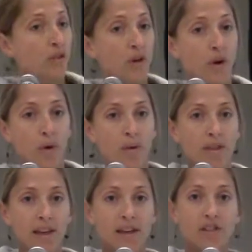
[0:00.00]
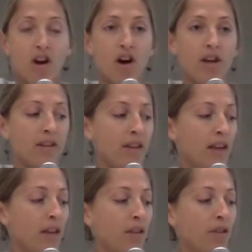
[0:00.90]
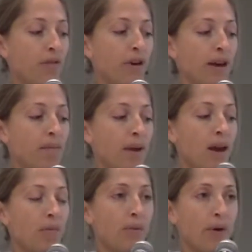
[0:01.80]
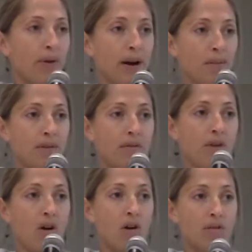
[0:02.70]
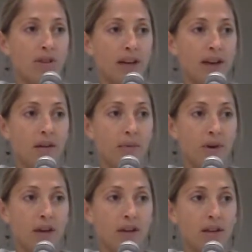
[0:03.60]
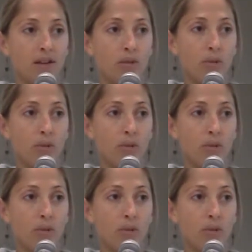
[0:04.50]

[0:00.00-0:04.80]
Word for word: So these are the three main programs involved in putting this